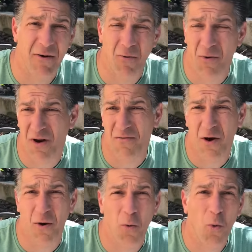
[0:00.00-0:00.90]
one of
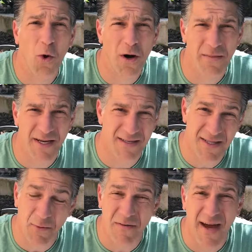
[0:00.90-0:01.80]
our warmest
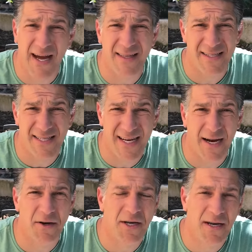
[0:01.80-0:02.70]
that we've had this
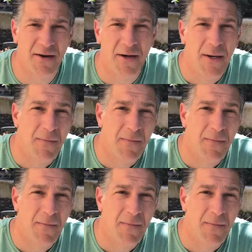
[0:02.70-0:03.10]
entire year.